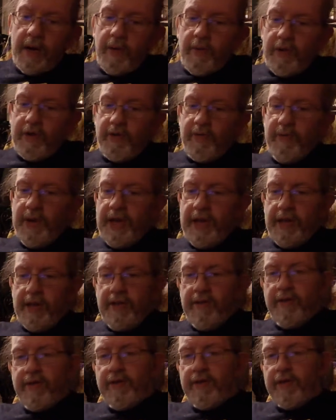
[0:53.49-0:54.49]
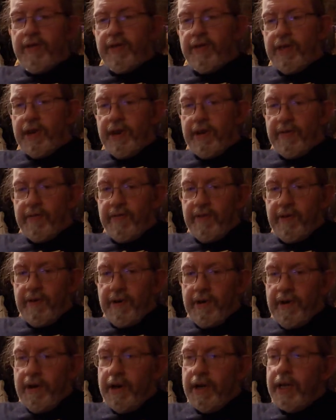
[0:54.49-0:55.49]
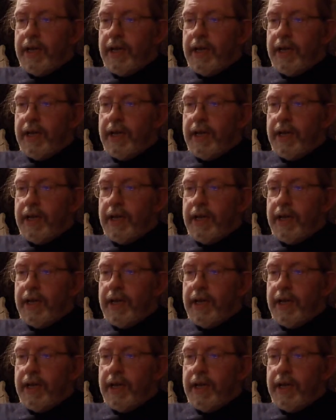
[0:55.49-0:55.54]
Which means, therefore,